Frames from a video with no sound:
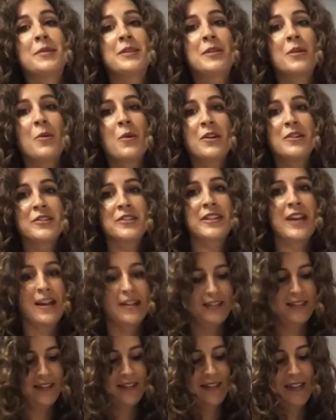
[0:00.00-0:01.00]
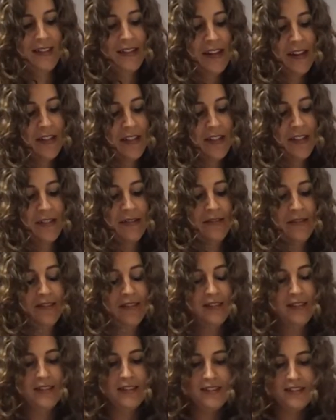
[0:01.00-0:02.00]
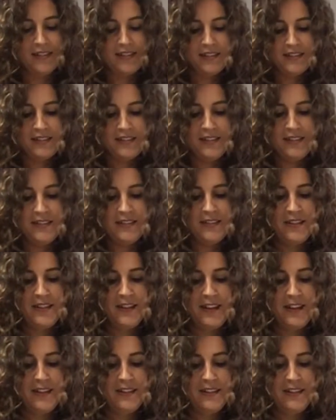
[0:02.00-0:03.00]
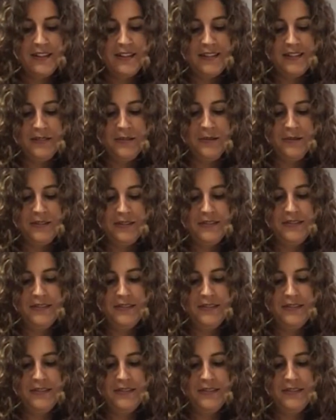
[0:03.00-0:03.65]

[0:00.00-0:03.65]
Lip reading: put the orange zest in there too. Okay. Oop.